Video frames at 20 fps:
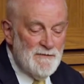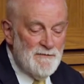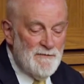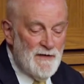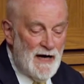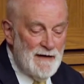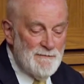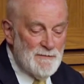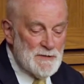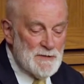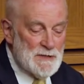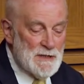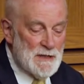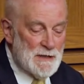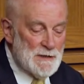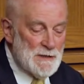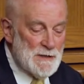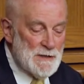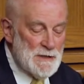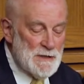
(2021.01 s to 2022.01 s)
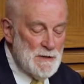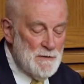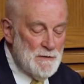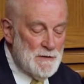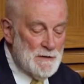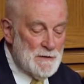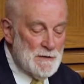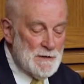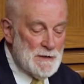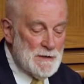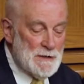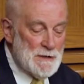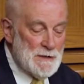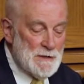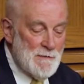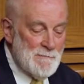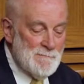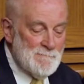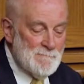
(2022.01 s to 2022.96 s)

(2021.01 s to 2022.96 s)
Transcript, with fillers: five or six students